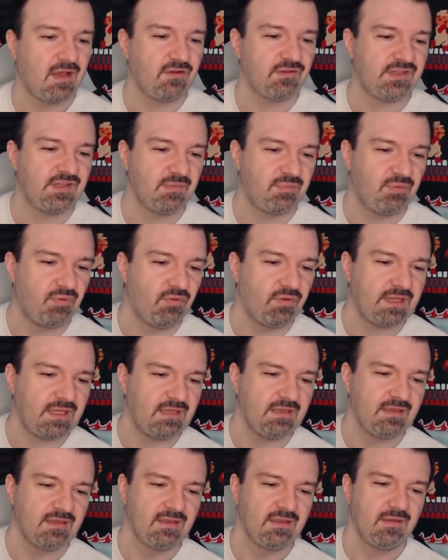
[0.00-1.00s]
I don't see the
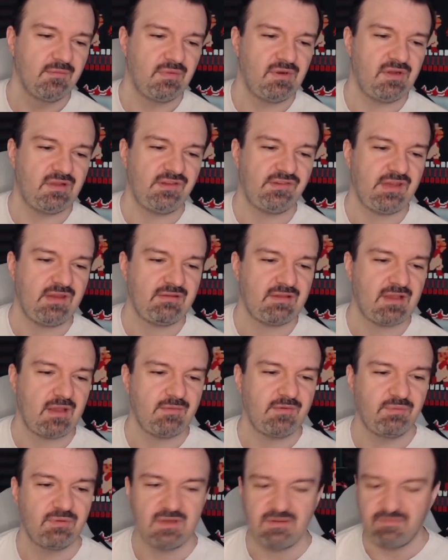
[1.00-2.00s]
point. That's kind of
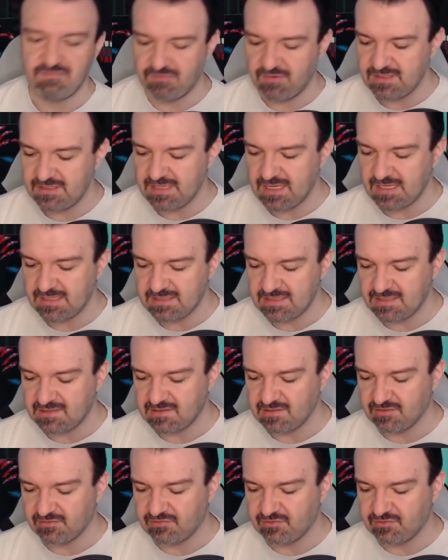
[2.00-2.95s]
what's pretty funny that